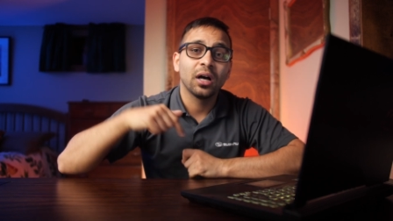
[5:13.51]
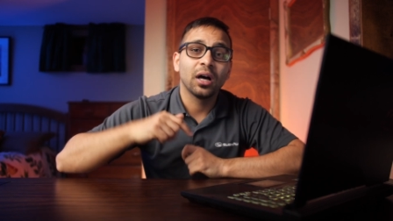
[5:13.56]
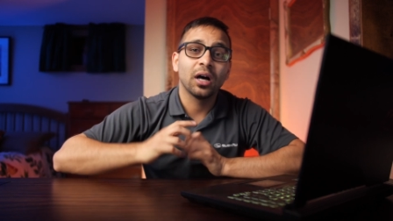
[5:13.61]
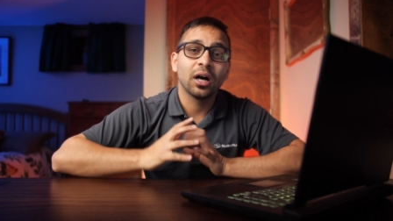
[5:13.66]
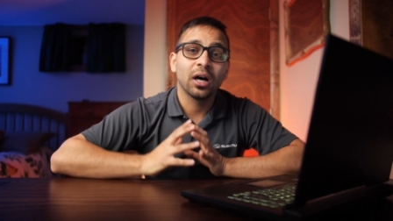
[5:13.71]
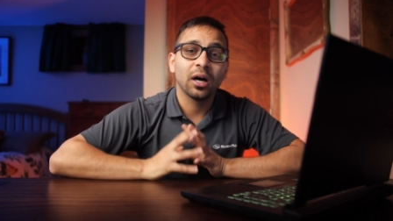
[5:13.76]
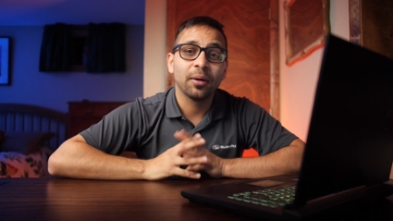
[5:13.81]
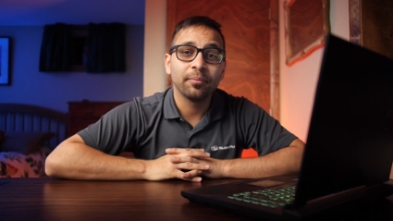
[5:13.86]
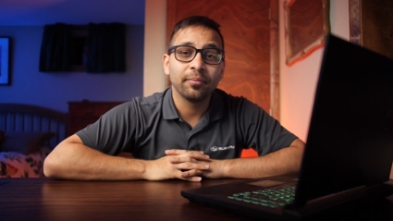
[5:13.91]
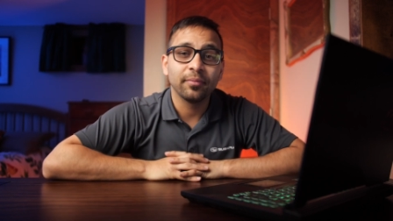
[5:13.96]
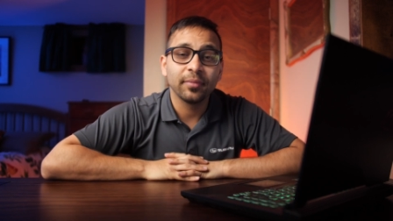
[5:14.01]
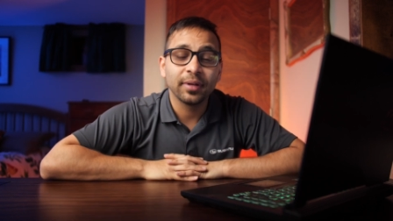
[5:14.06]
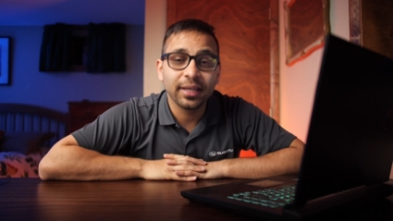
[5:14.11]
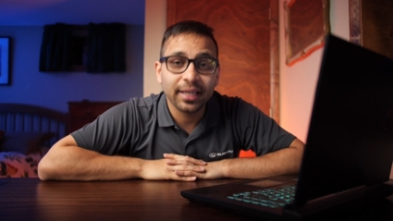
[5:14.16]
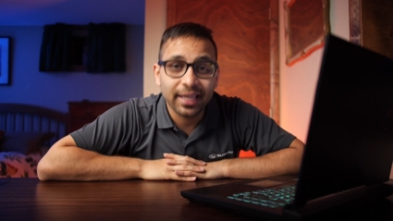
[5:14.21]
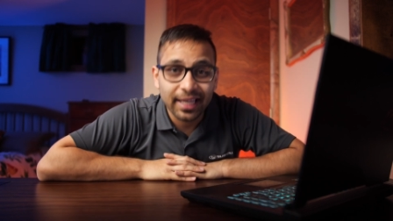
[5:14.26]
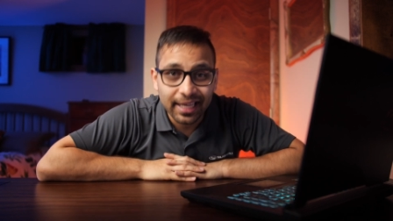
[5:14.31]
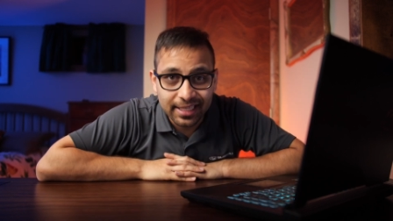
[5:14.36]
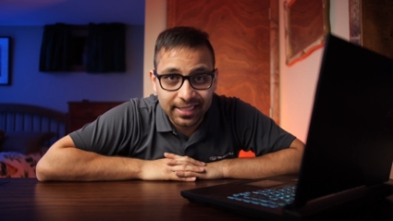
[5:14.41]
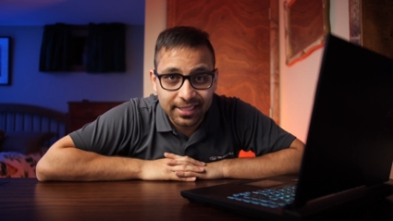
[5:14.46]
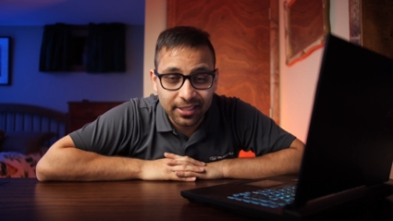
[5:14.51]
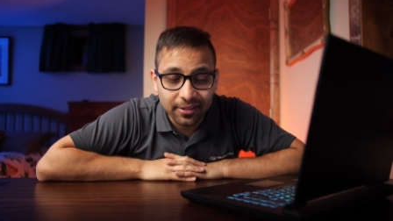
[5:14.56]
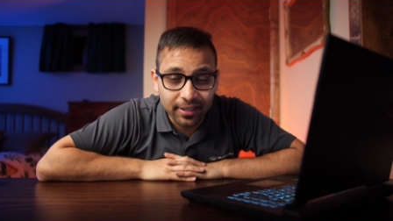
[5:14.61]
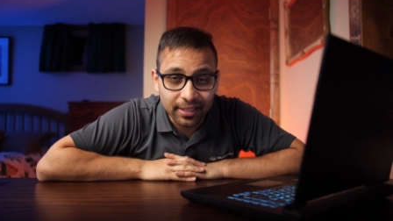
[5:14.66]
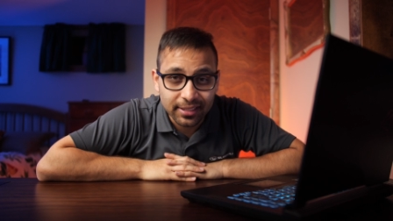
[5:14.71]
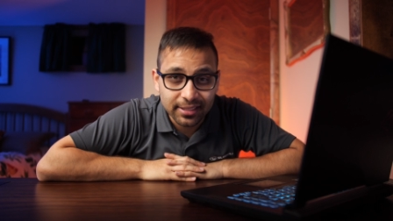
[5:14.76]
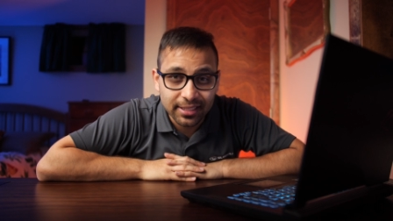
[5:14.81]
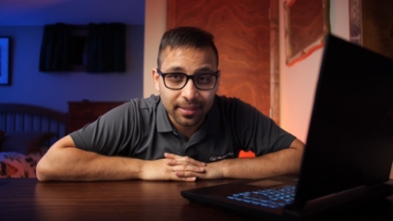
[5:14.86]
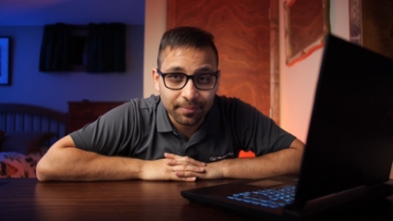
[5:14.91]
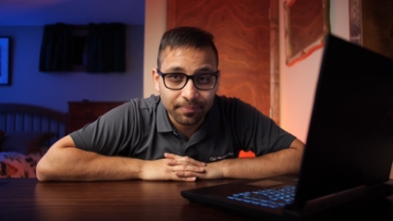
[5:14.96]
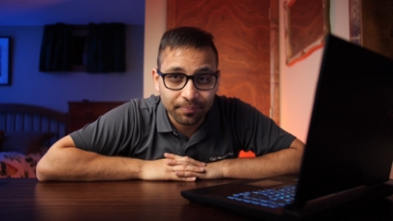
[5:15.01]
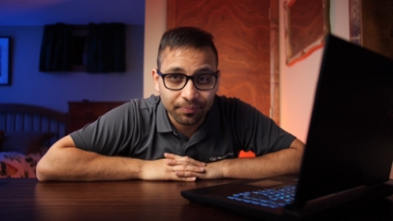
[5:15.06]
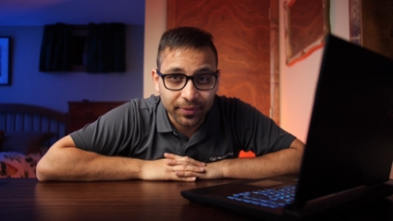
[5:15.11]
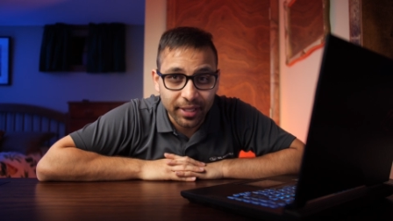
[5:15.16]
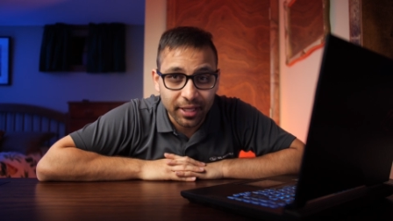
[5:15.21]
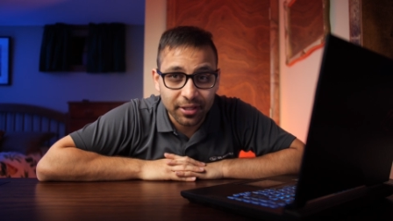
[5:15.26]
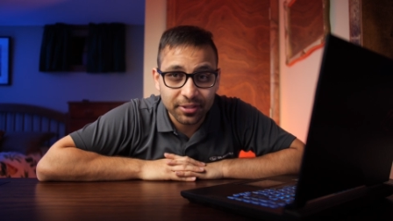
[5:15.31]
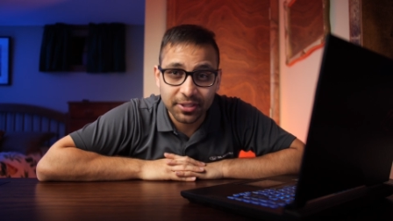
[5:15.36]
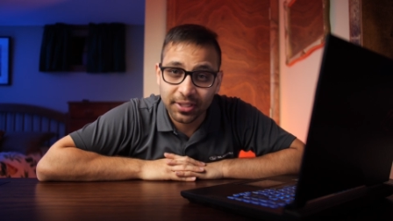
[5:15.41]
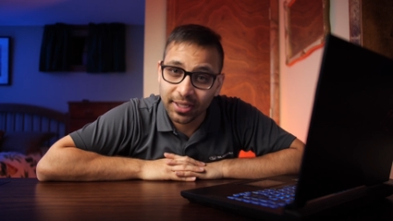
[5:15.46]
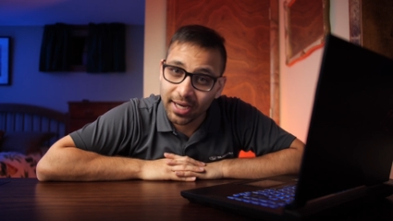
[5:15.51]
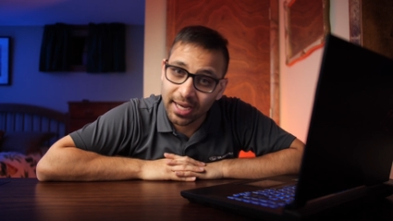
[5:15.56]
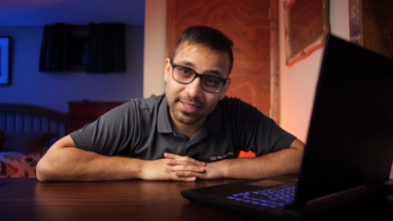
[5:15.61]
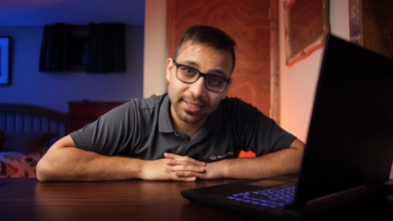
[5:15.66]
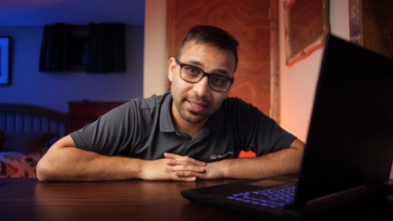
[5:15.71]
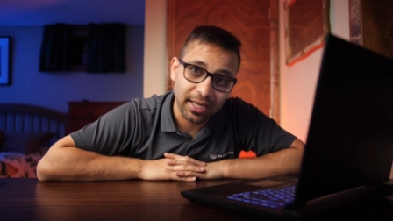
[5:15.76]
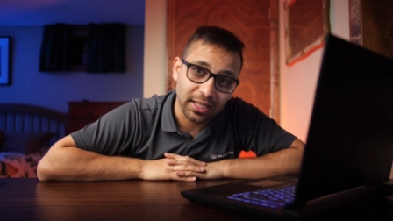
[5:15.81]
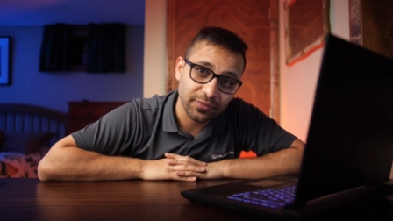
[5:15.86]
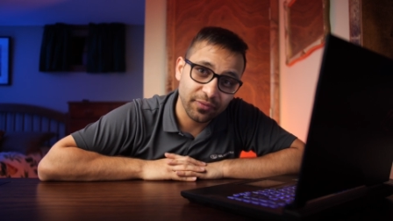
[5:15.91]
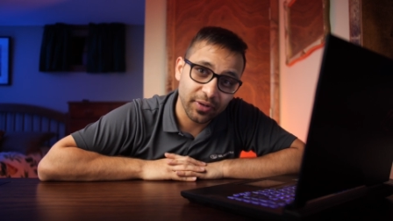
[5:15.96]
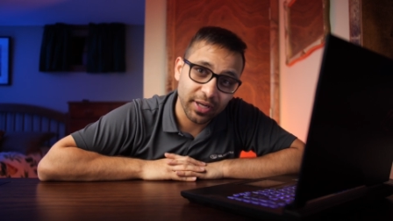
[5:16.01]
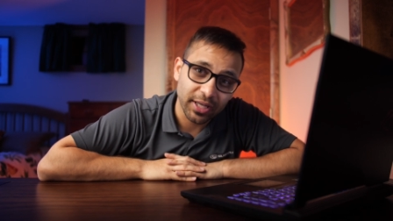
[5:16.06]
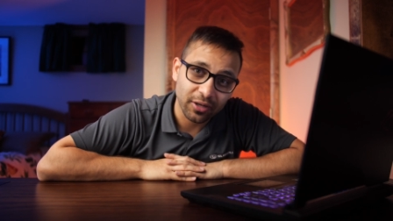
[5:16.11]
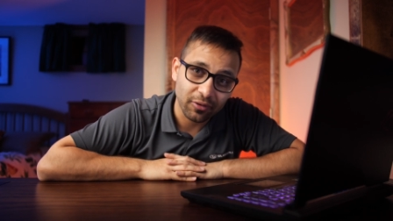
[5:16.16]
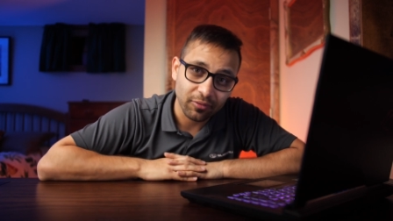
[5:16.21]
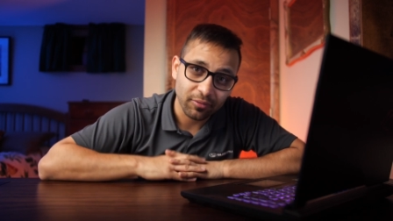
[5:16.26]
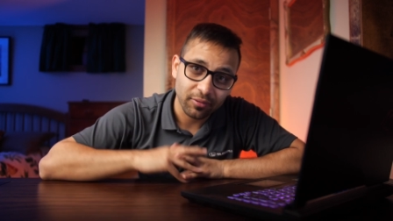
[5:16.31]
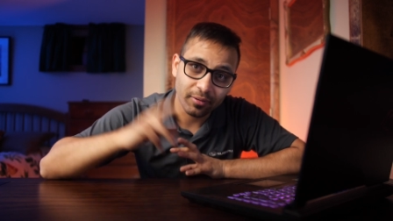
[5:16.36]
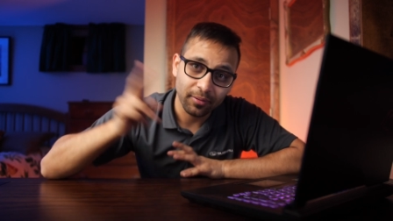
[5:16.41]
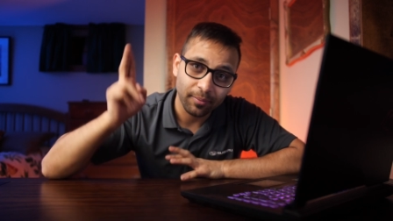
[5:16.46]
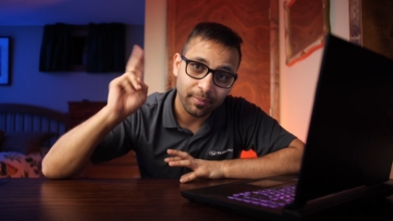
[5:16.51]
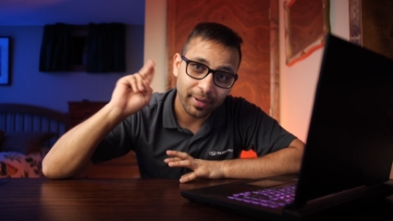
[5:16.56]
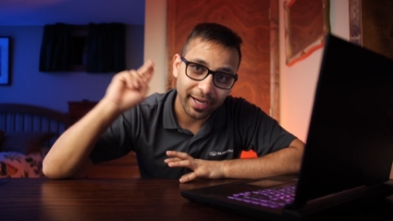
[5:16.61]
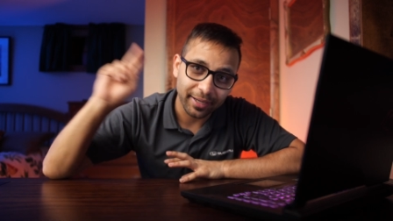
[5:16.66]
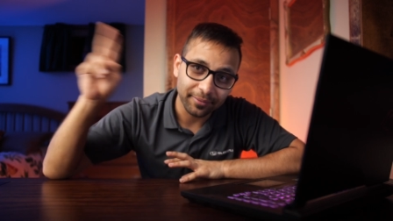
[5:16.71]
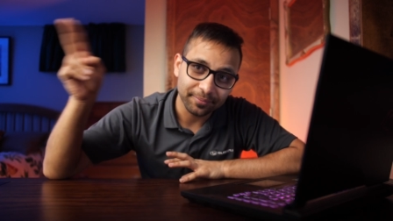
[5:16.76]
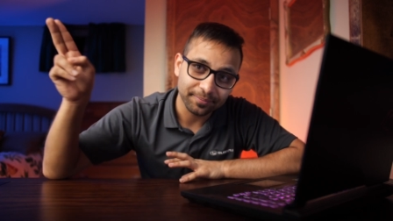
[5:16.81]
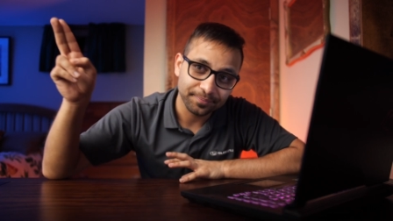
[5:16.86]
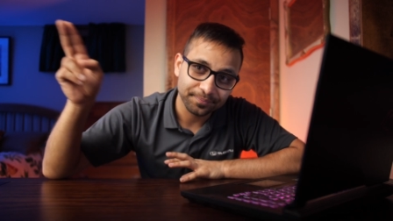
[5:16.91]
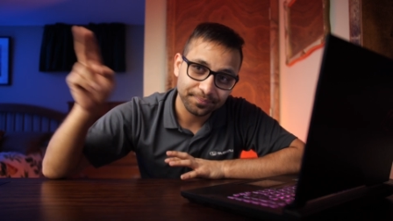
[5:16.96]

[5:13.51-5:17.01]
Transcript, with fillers: Um, and until next time, I'll see you guys in the next video. Bye.